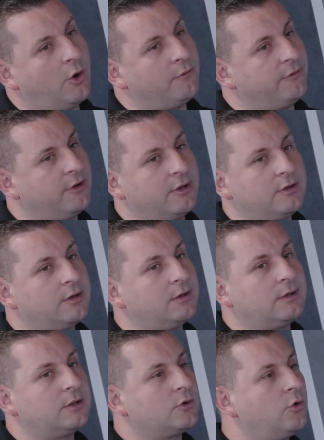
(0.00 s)
over
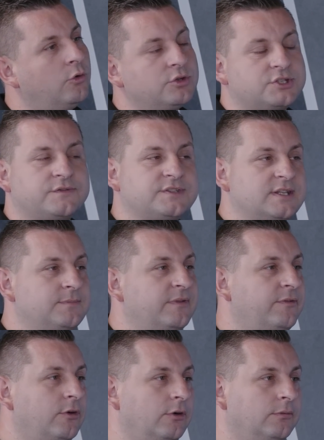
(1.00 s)
that you've seen
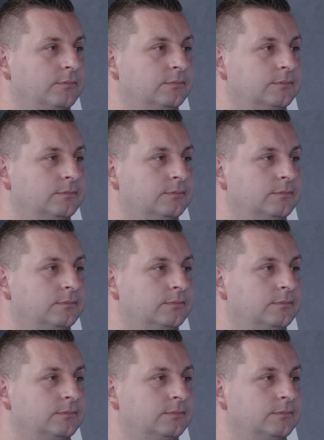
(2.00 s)
before?